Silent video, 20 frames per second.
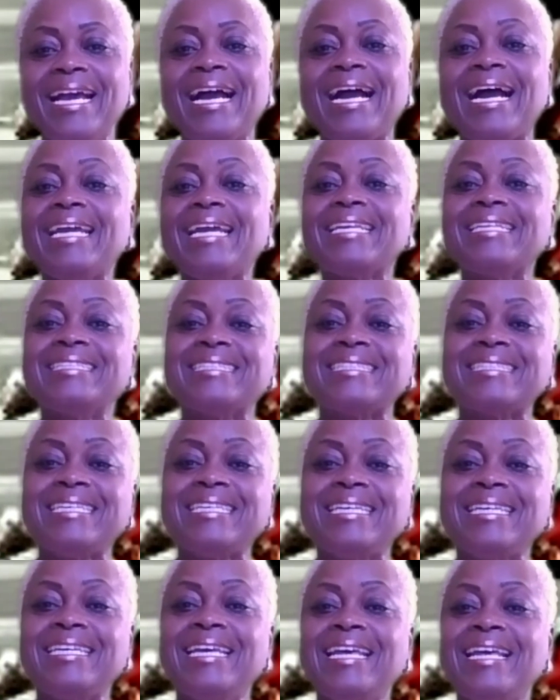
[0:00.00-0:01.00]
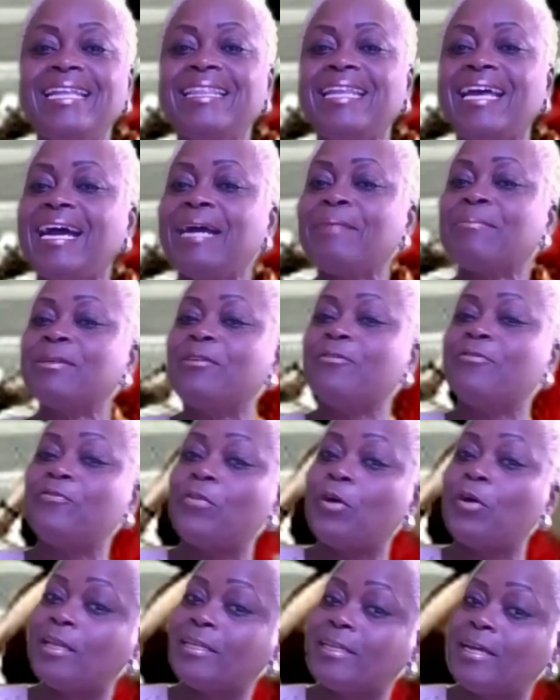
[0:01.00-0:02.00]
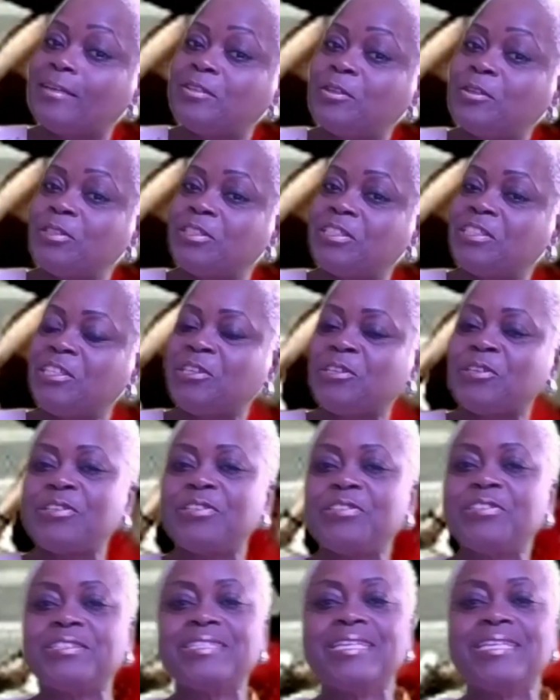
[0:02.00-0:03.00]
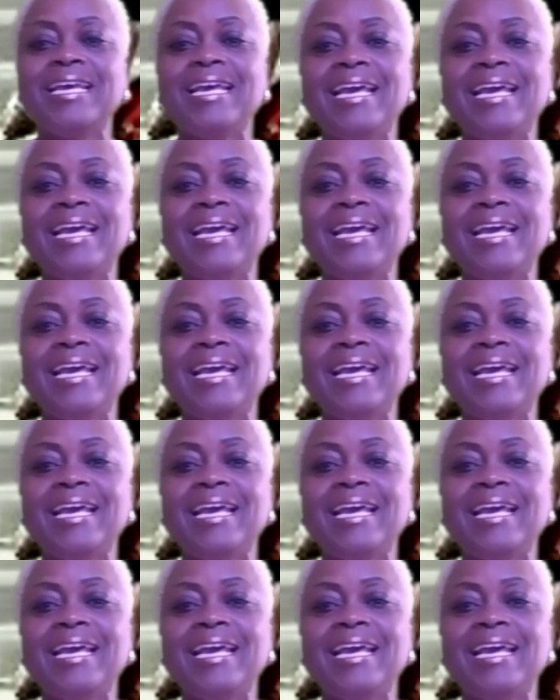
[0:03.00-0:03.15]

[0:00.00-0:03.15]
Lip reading: I can see that I'm going to fall down those stairs